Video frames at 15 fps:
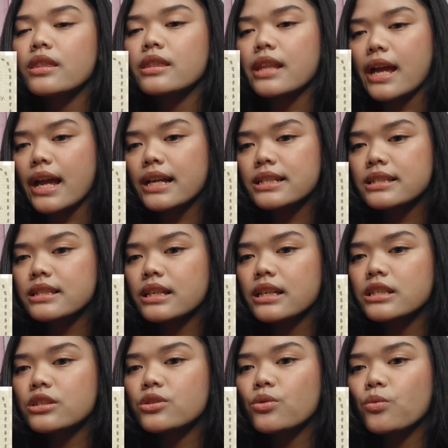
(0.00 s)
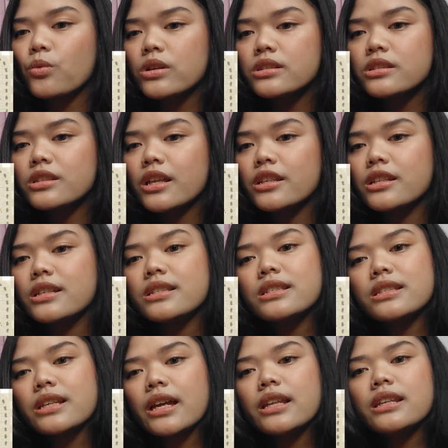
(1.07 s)
Next is one student
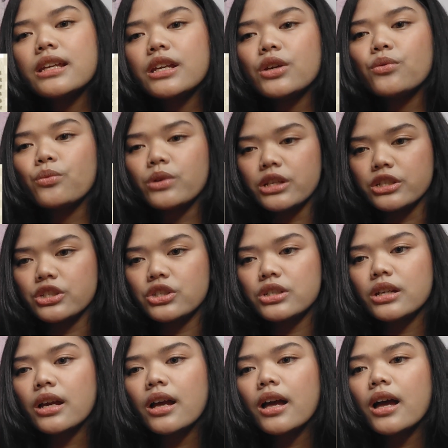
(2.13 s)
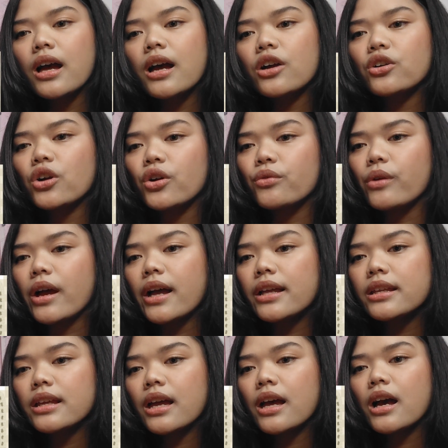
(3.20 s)
said he wished.
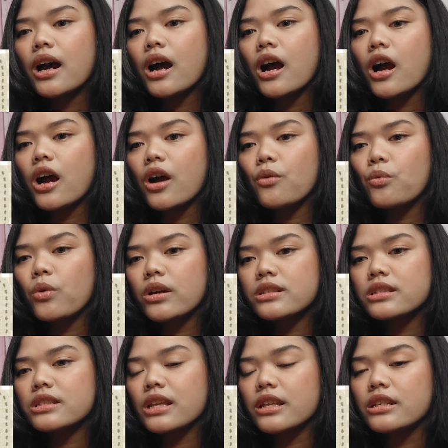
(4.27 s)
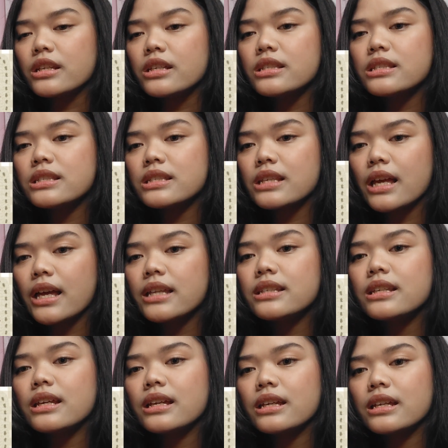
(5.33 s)
Correct. One student
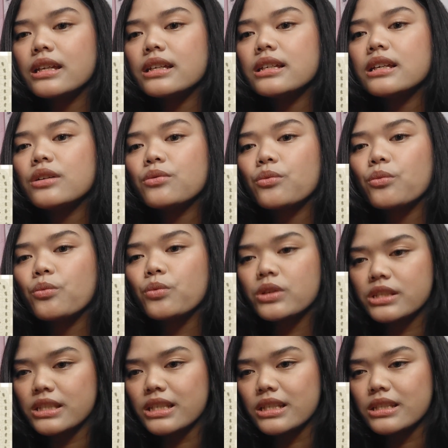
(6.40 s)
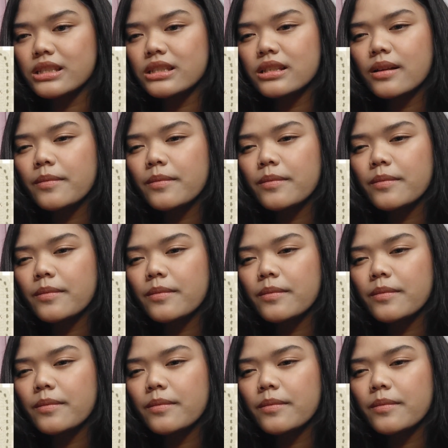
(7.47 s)
said he wishes.